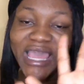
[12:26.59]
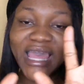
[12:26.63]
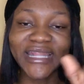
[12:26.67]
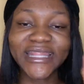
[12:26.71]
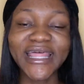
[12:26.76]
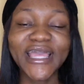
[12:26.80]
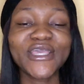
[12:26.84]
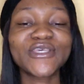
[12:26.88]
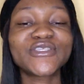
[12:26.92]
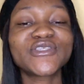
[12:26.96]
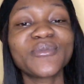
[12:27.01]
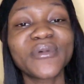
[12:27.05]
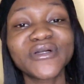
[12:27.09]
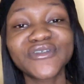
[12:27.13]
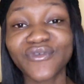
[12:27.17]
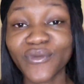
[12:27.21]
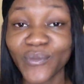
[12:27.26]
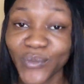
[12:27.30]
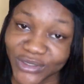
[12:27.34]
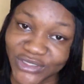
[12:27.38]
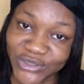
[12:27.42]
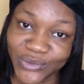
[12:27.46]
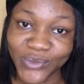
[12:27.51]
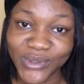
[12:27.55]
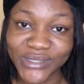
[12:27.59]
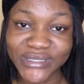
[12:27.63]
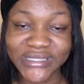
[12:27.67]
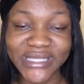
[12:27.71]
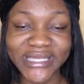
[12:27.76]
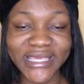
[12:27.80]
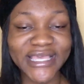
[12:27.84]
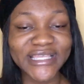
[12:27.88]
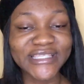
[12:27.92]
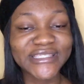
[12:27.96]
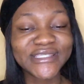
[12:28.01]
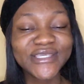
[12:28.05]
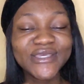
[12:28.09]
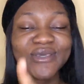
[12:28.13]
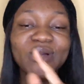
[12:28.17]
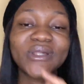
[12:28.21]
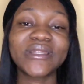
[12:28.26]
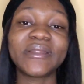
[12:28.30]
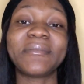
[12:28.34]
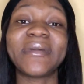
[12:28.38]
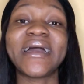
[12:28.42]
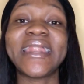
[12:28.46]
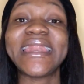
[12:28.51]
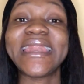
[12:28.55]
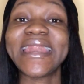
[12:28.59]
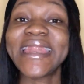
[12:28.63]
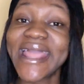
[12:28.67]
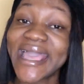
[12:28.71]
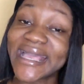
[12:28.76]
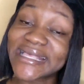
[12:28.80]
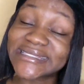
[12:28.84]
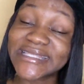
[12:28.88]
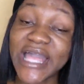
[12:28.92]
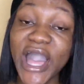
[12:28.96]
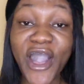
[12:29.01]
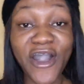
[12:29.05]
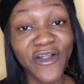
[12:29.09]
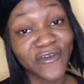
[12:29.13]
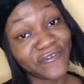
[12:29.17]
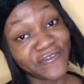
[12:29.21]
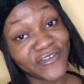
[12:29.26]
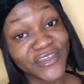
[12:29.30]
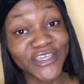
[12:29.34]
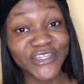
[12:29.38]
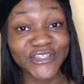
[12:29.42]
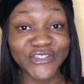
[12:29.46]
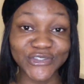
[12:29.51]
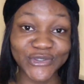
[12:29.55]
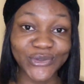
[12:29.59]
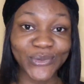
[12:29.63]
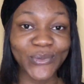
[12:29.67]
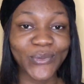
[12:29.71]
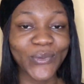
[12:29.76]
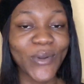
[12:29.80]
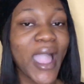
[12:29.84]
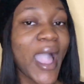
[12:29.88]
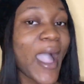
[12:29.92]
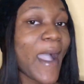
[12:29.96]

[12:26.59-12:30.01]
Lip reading: Thank you so much for watching once again. See you all in my next video.